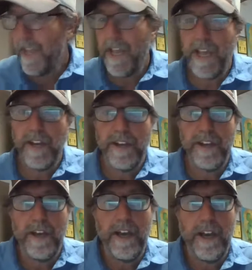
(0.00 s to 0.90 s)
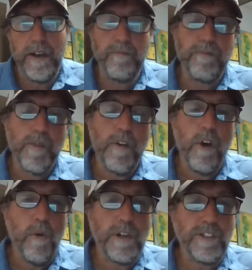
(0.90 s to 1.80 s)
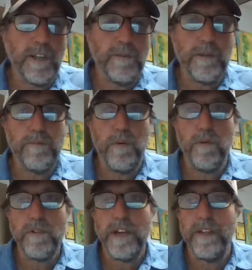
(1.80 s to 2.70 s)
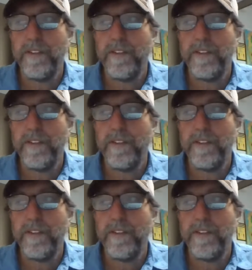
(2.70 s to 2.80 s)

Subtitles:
And what's going to be important